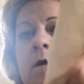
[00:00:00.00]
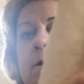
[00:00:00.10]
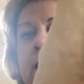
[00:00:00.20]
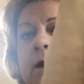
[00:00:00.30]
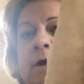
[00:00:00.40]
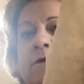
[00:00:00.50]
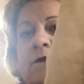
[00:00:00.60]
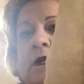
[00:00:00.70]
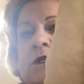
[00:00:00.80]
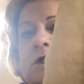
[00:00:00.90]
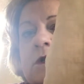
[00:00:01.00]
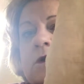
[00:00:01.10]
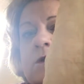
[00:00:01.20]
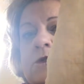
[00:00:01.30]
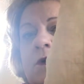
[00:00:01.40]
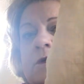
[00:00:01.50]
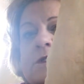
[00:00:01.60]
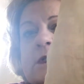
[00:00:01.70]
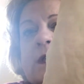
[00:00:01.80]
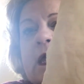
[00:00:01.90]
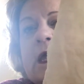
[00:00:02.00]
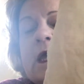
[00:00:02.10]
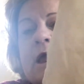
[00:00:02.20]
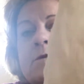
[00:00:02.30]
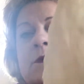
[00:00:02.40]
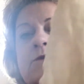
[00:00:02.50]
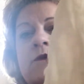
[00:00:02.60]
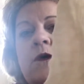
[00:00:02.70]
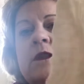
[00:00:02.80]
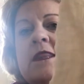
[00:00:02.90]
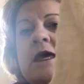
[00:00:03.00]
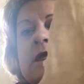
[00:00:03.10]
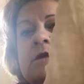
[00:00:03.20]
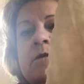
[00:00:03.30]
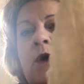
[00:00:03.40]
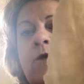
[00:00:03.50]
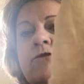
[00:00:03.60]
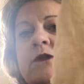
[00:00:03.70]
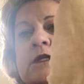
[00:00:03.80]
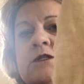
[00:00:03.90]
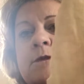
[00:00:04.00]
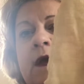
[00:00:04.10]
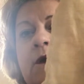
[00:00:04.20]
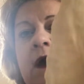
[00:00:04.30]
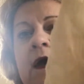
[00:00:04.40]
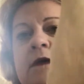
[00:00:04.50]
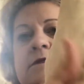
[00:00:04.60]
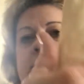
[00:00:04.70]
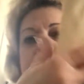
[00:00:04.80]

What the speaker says: But I'm going to finish the little dog's leg and move on then, hopefully, to my grass.